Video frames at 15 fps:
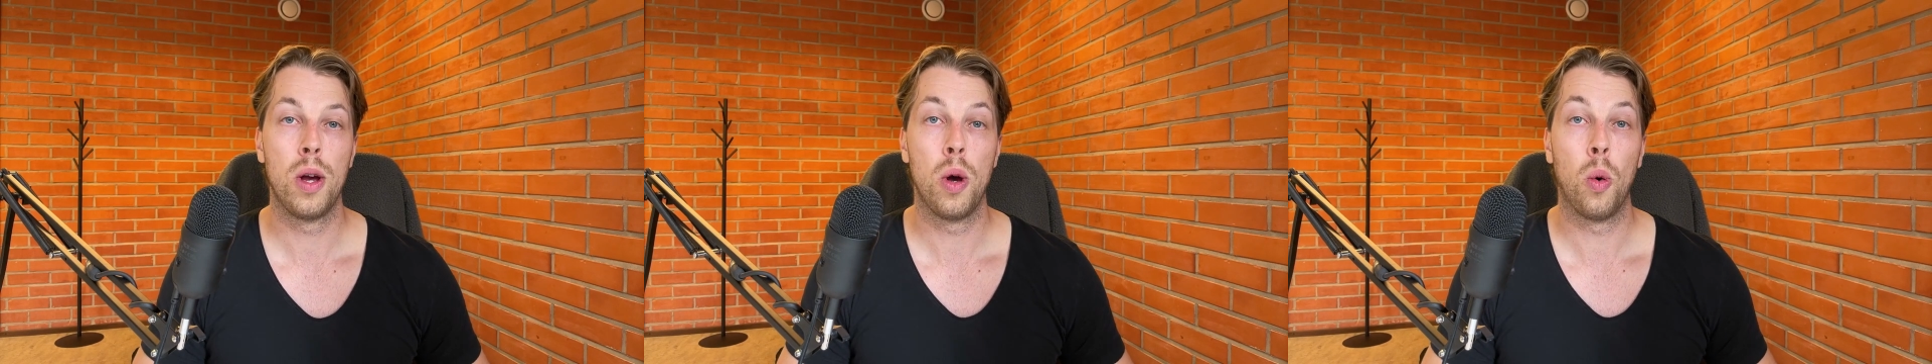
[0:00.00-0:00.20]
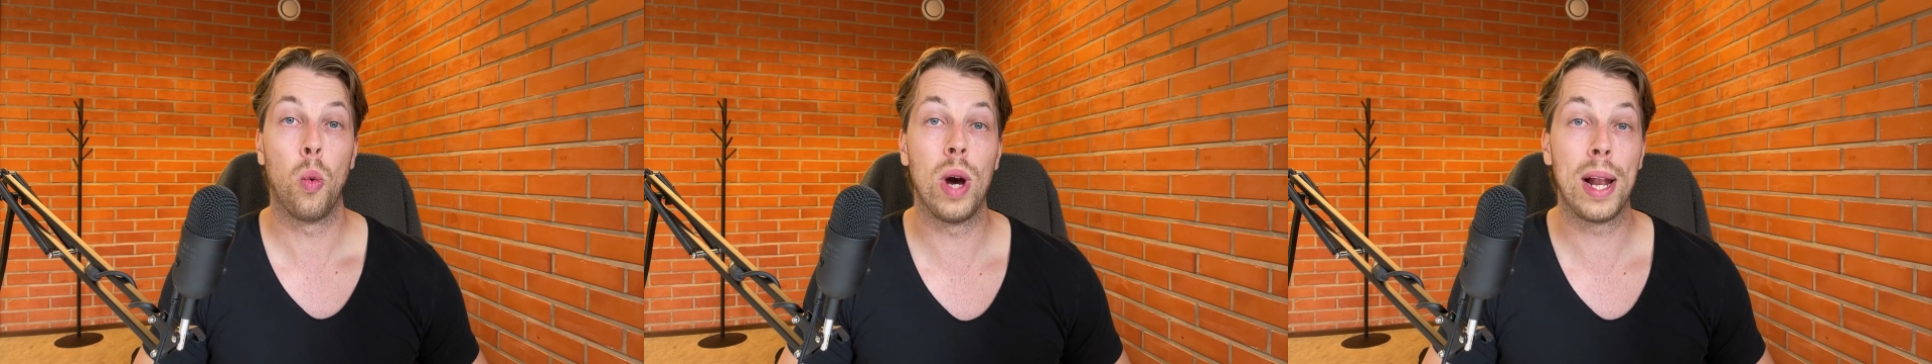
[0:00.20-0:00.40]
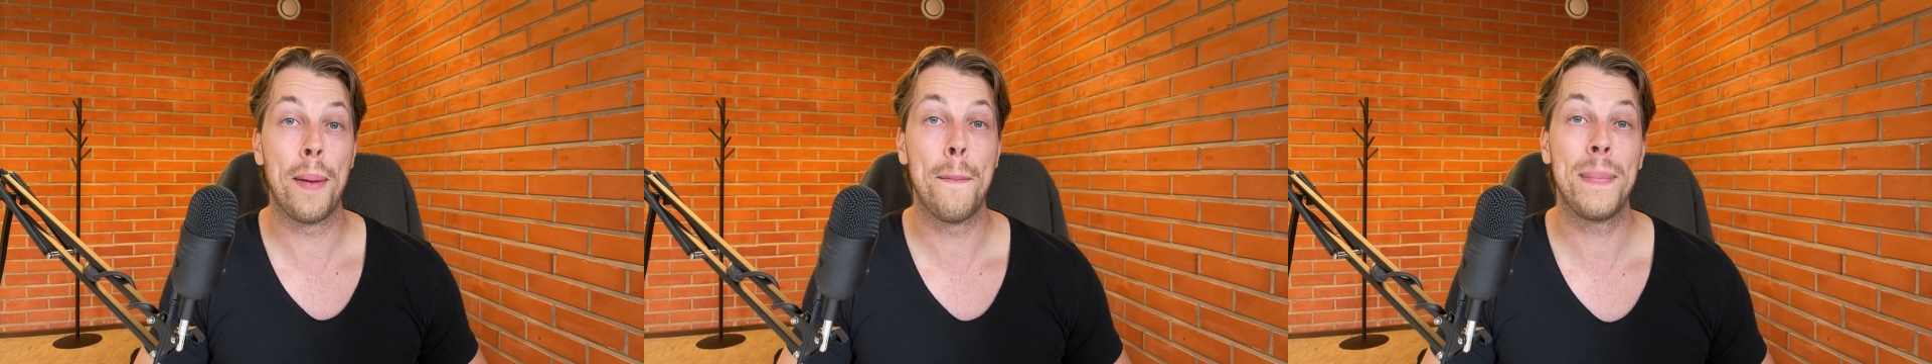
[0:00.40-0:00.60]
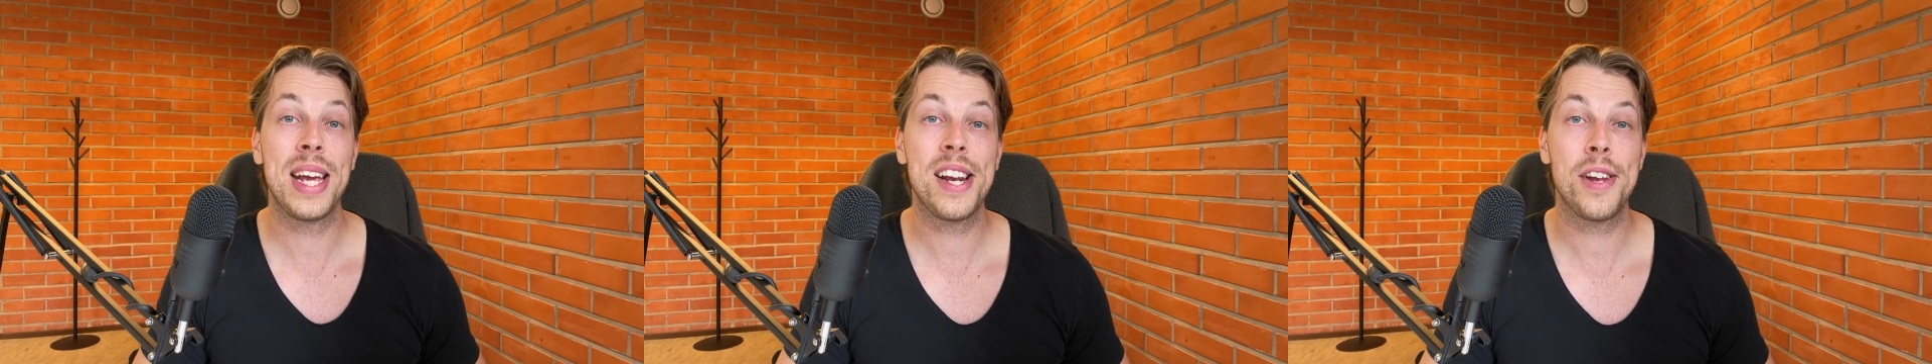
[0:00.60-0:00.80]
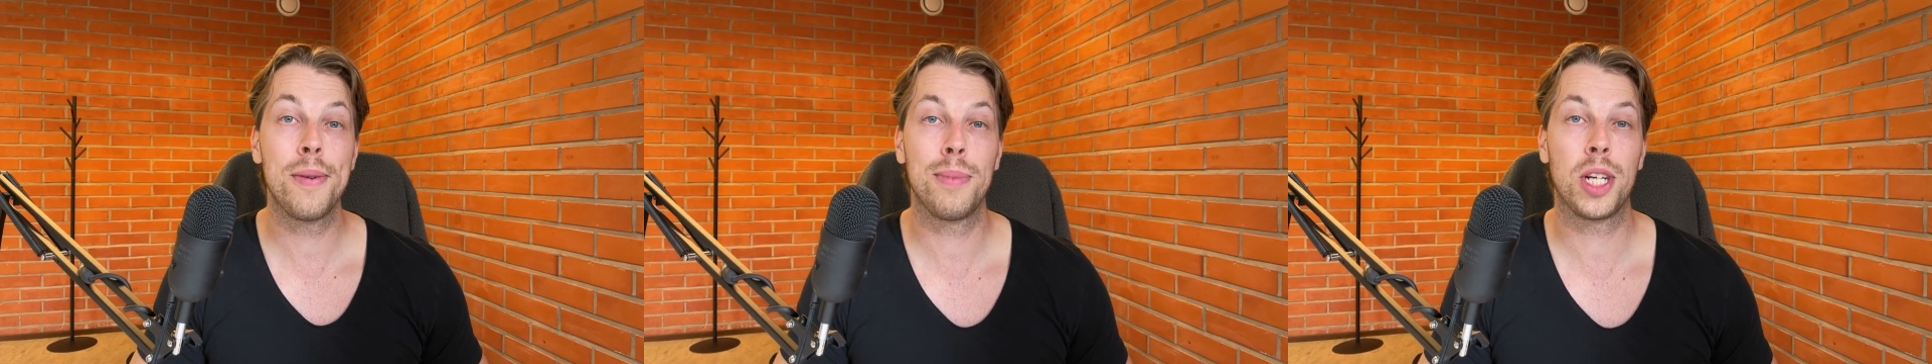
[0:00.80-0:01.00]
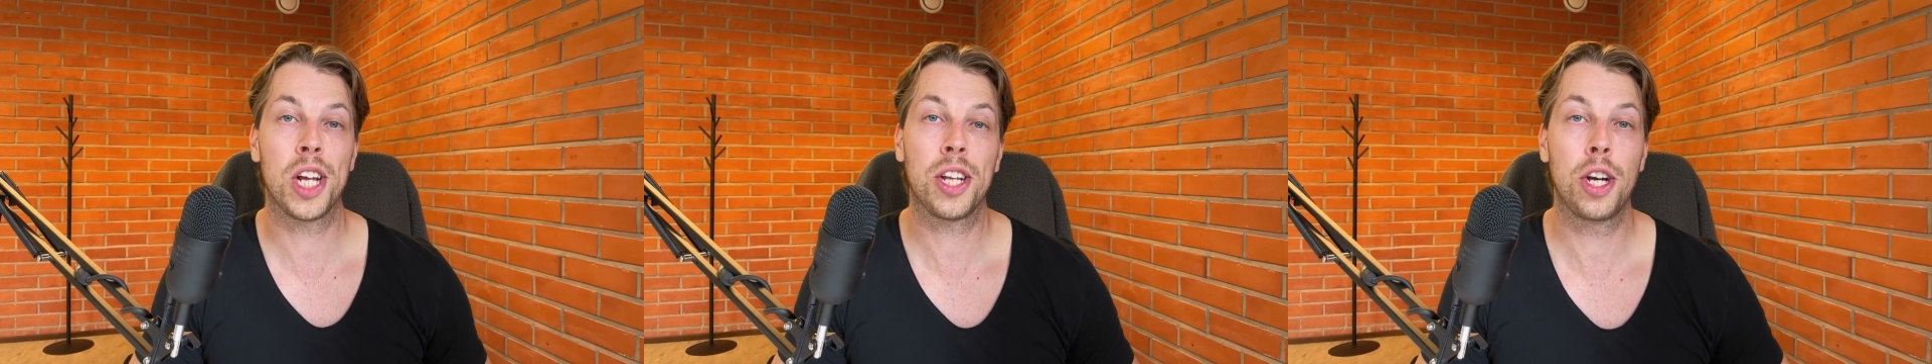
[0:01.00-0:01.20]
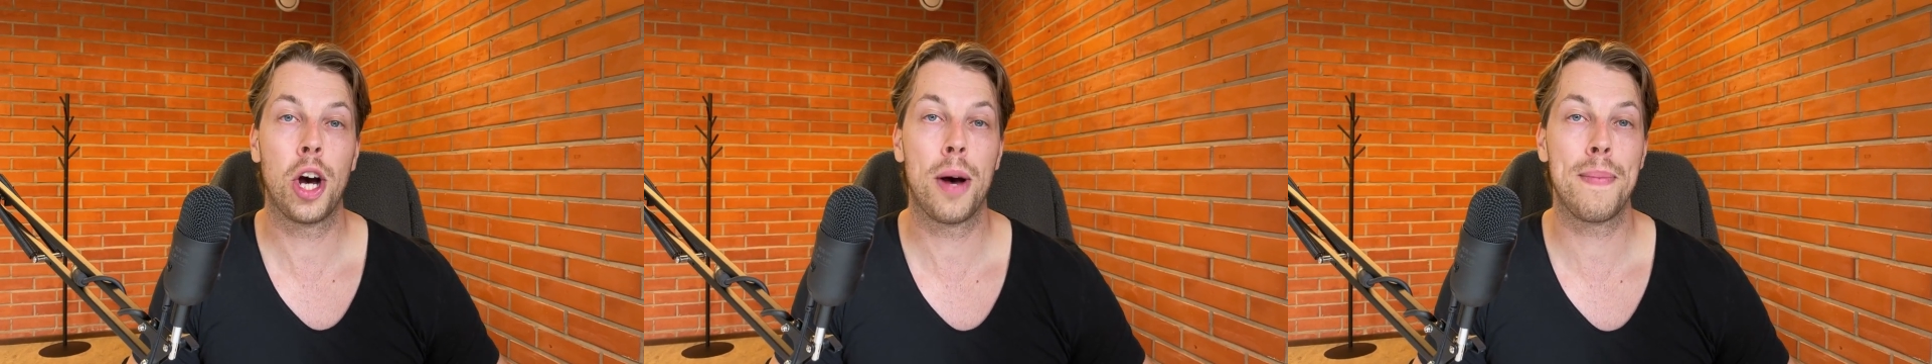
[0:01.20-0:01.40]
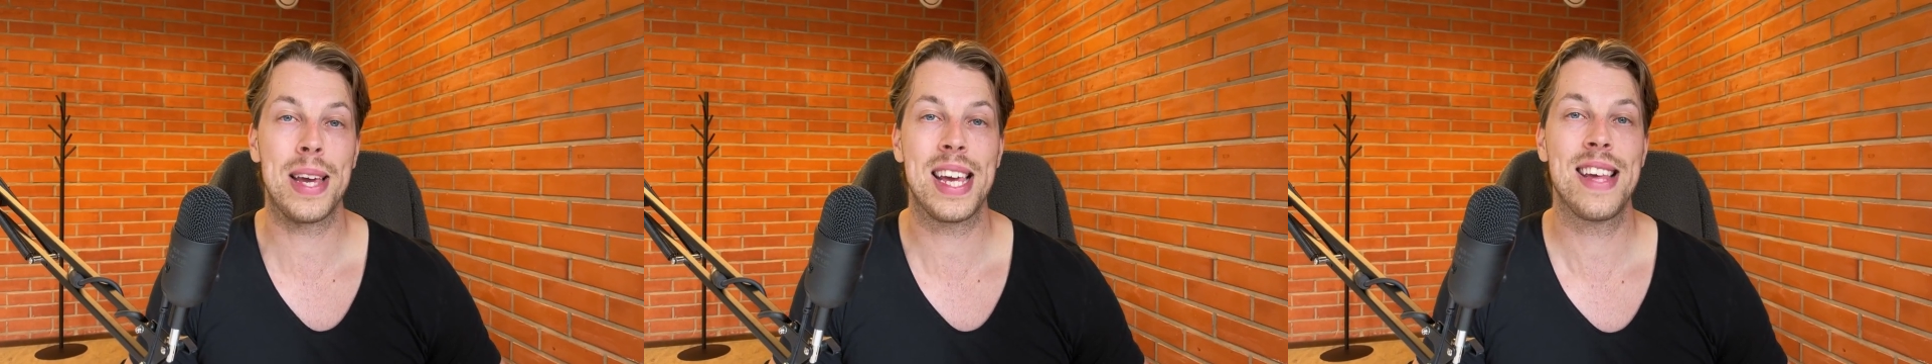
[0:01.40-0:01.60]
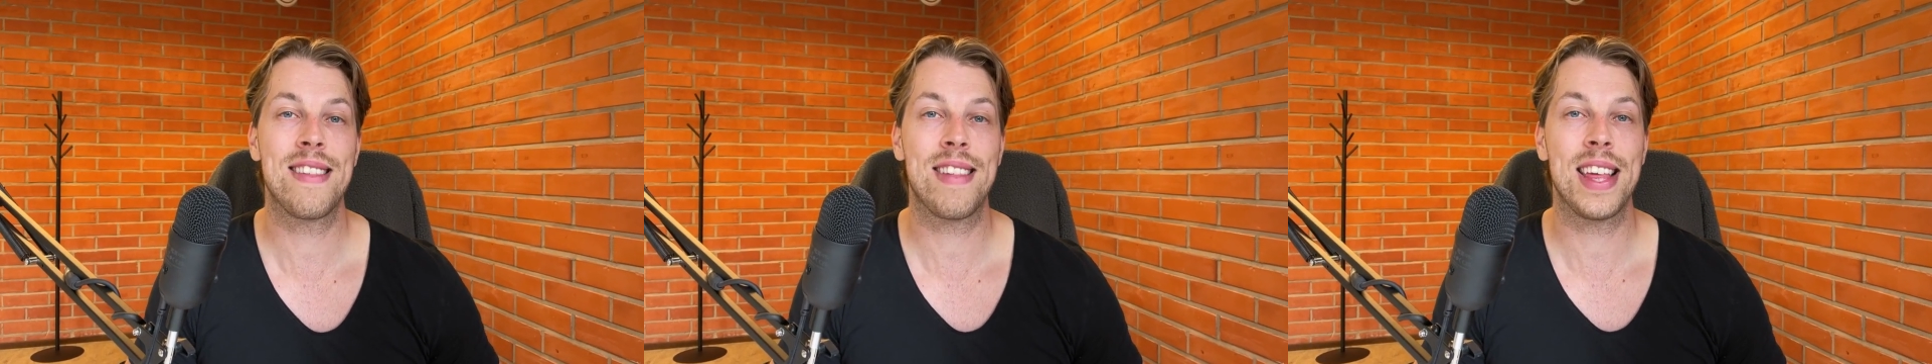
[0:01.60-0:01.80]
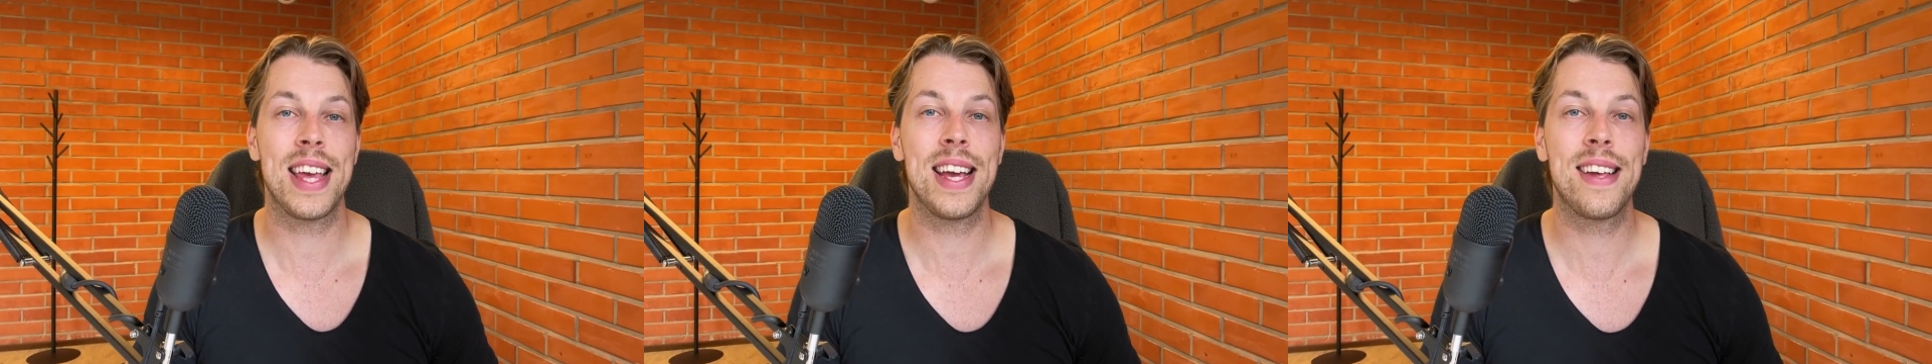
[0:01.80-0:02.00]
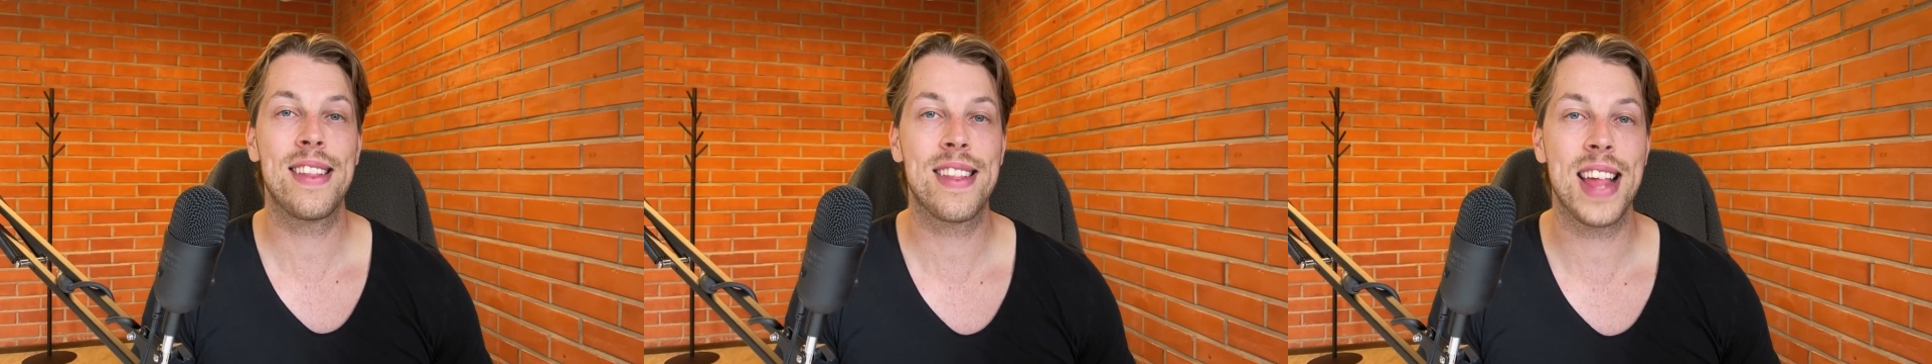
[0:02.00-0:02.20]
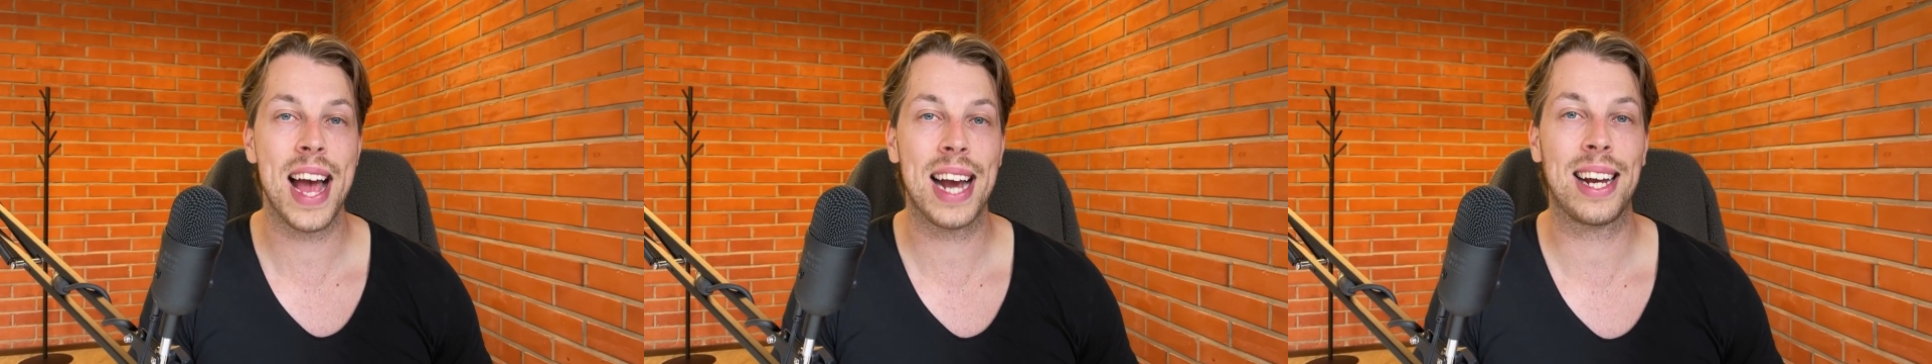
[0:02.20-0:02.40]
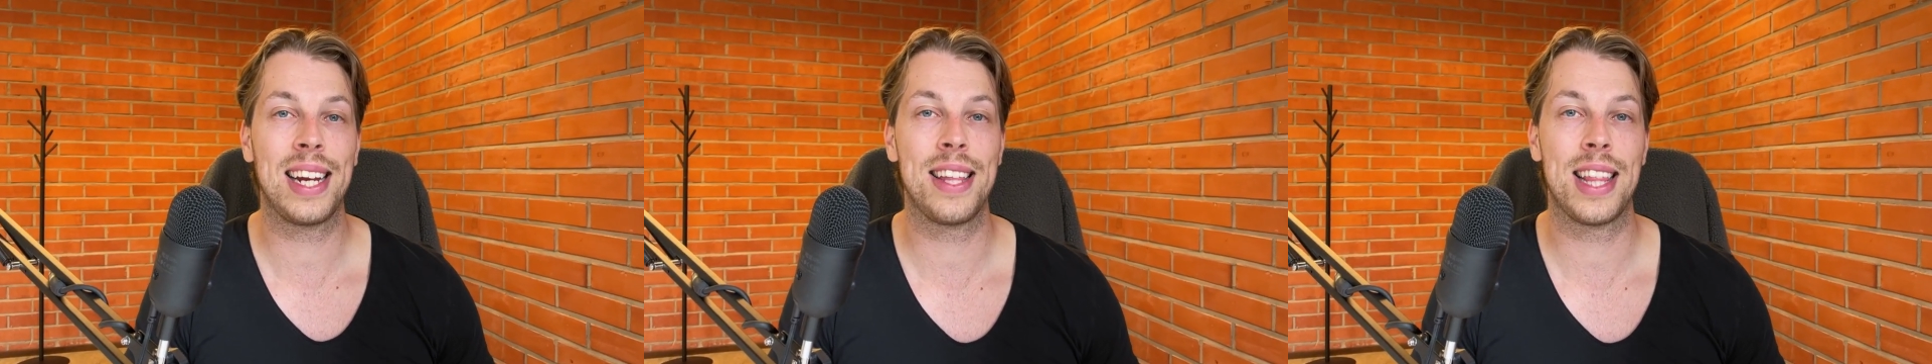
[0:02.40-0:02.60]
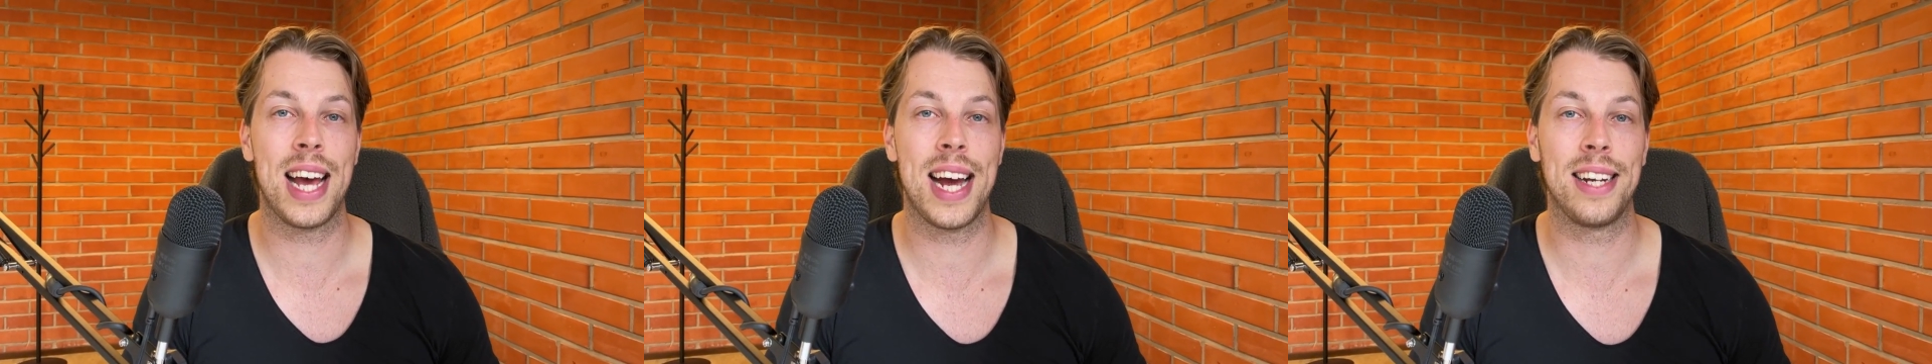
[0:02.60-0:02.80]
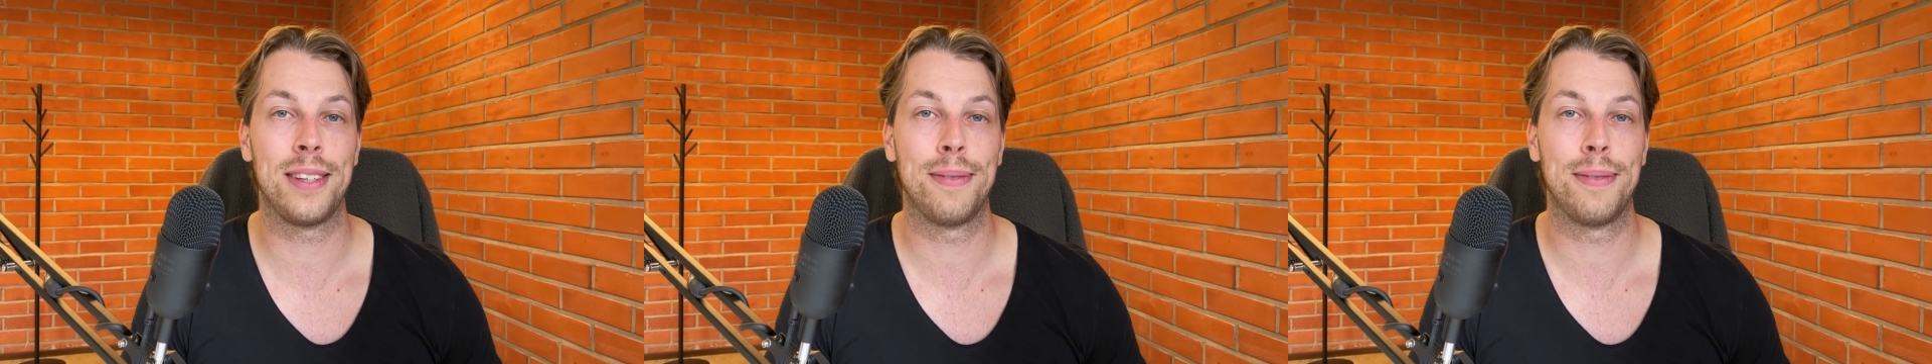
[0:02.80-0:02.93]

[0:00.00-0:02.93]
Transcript: Well, Medium.com is exactly that.